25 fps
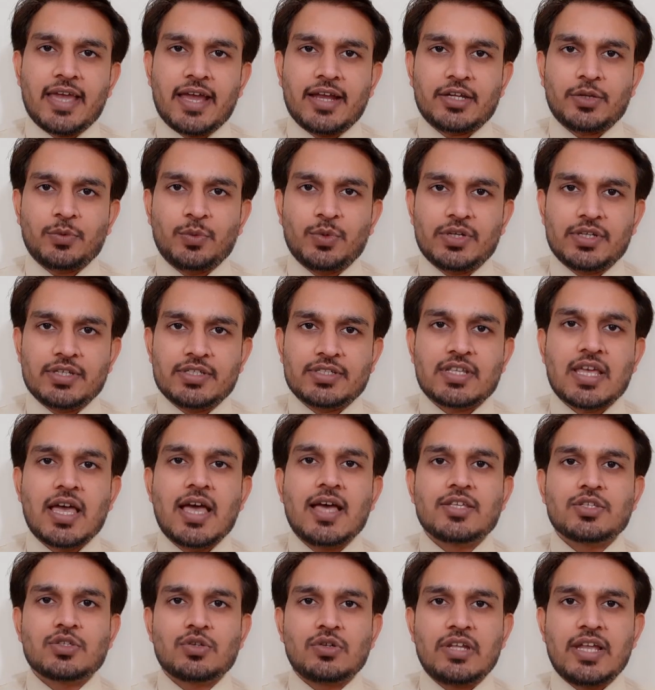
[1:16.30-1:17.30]
activities.
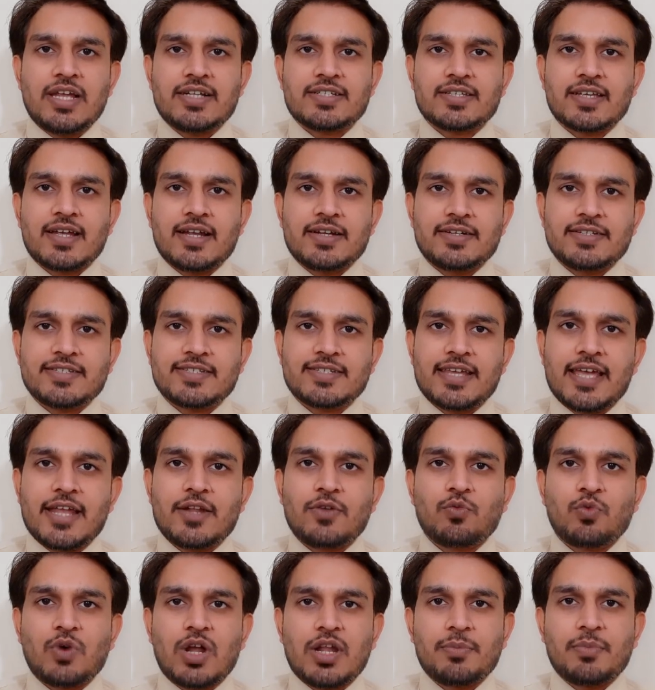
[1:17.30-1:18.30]
So let's
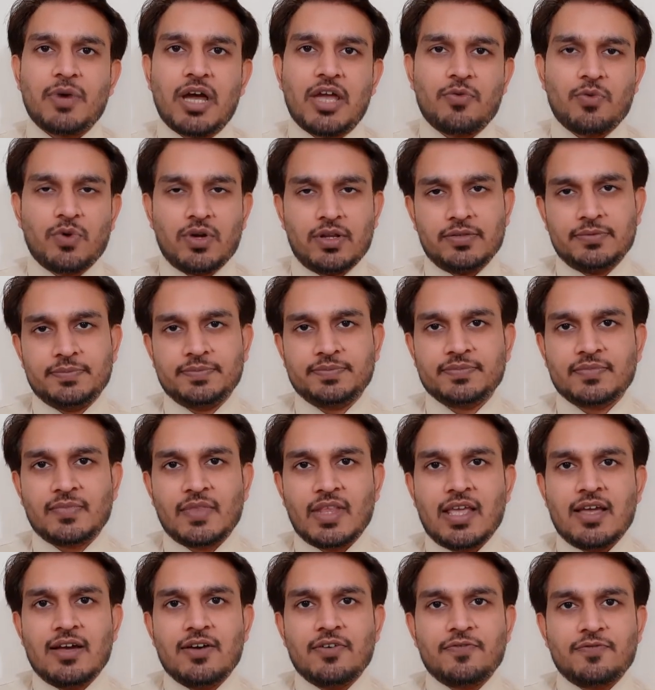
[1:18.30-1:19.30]
understand one by one.
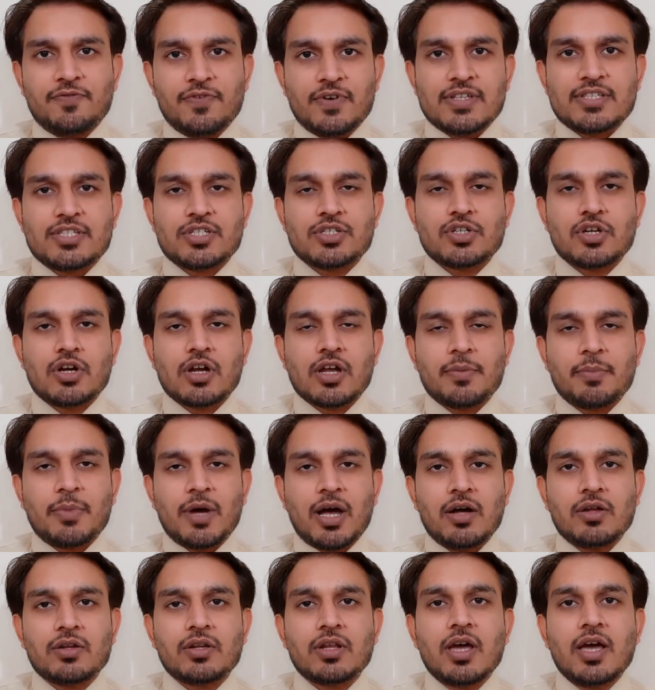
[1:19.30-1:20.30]
First, talk
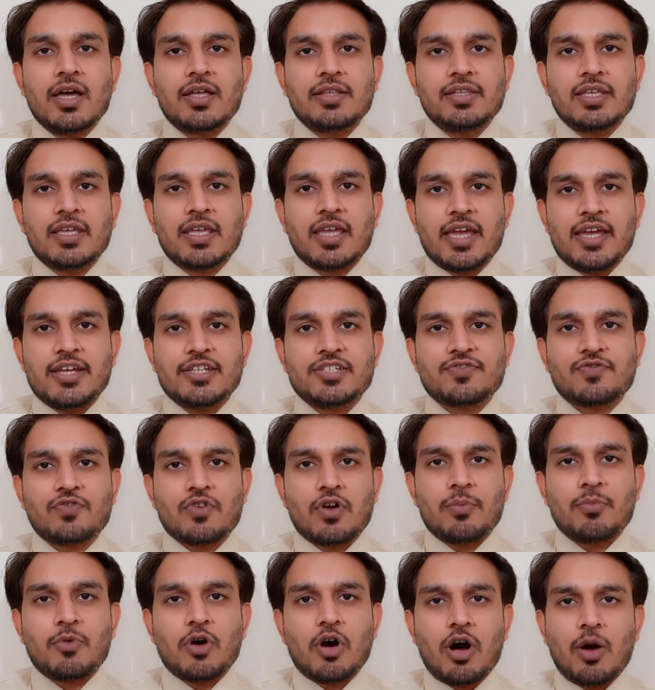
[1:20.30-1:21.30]
about the cash
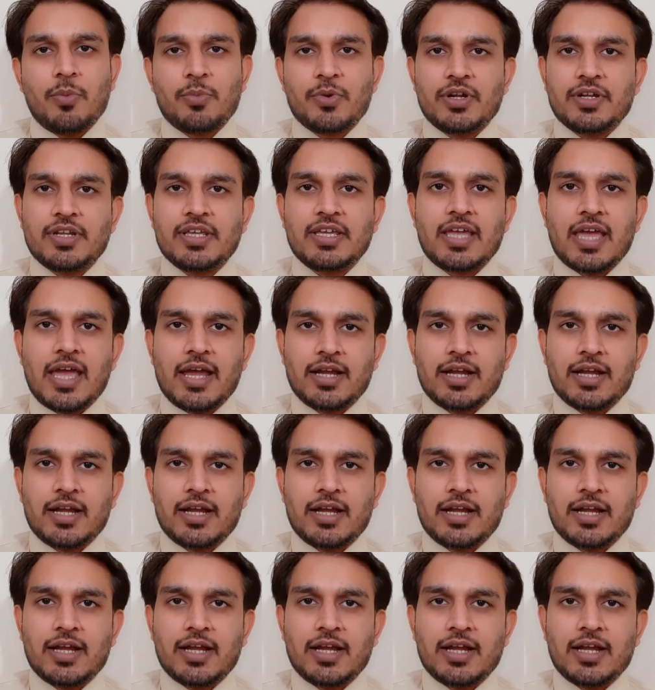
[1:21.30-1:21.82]
from operating